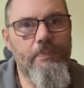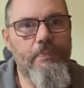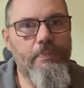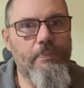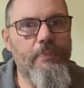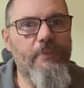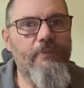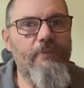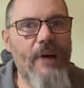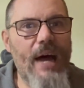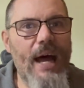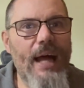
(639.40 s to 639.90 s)

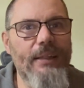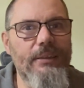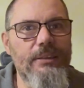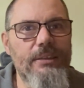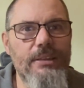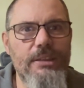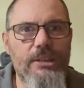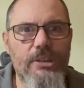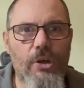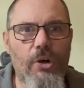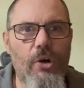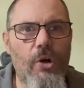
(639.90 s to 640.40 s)

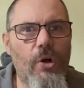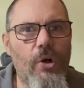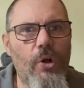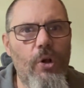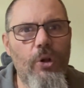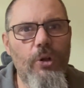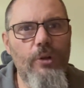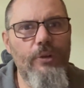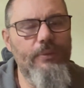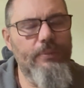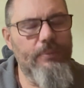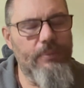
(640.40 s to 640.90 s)
vans,
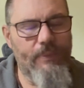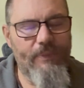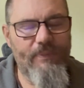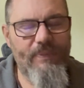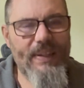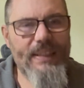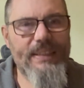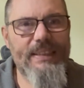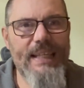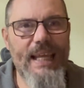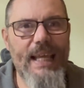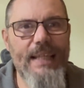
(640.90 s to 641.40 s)
all
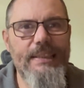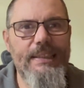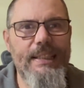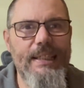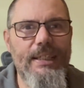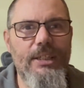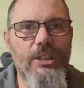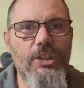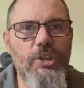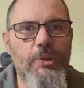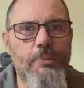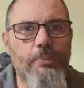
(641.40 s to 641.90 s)

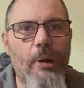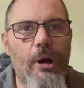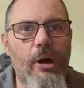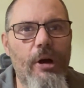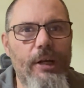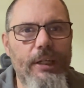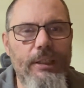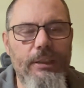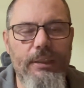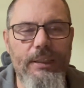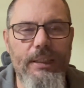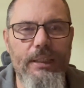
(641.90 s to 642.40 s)
fantastic and
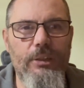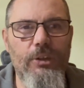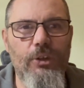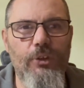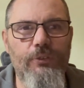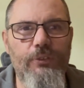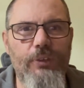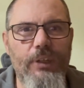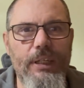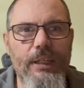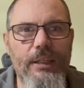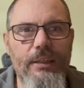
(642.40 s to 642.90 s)
sparkly and
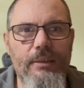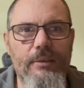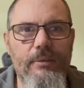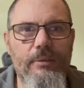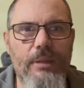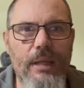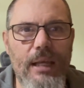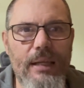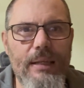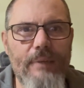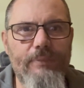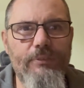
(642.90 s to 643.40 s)
lovely,
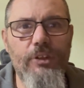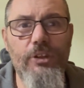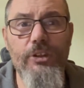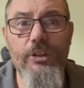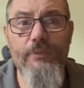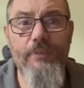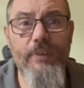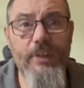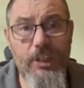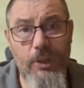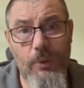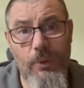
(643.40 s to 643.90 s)
and I've done a
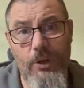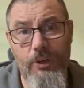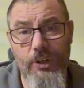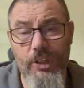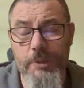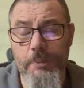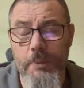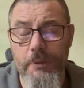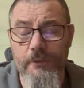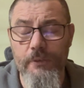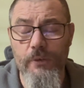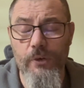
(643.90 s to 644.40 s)
video on
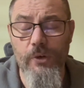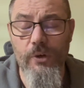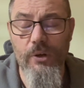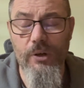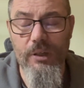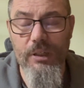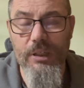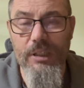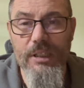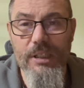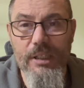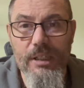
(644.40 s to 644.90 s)
this
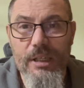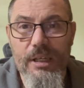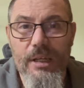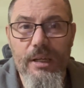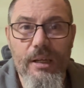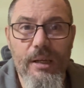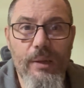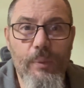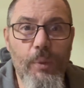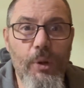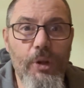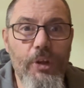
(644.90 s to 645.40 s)
before,
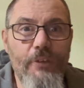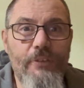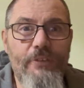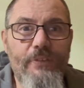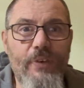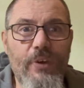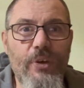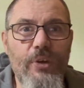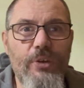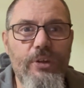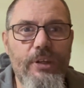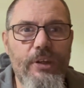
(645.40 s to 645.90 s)
where the
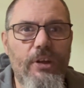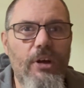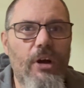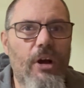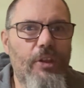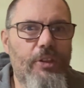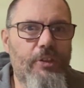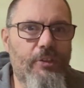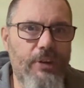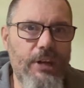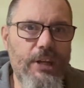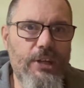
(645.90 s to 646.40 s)
food, you've
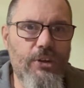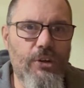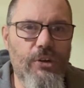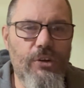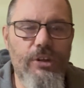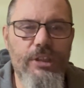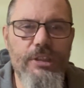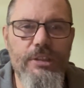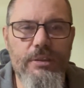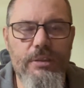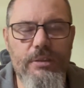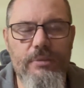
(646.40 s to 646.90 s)
got a
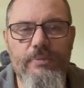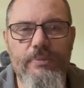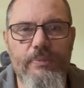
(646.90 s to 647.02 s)
3-course